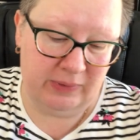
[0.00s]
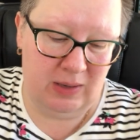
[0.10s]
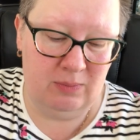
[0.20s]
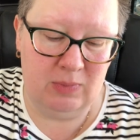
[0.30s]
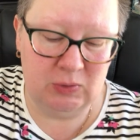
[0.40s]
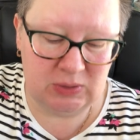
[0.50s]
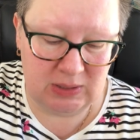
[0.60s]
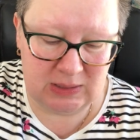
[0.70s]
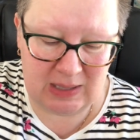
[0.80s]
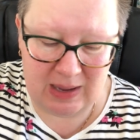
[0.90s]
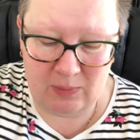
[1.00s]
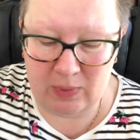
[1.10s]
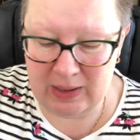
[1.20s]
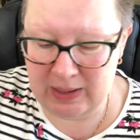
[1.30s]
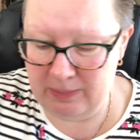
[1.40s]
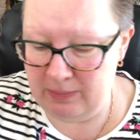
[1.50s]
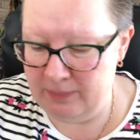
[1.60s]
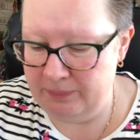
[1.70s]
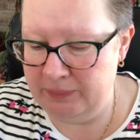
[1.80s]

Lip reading: and most of the time when I'm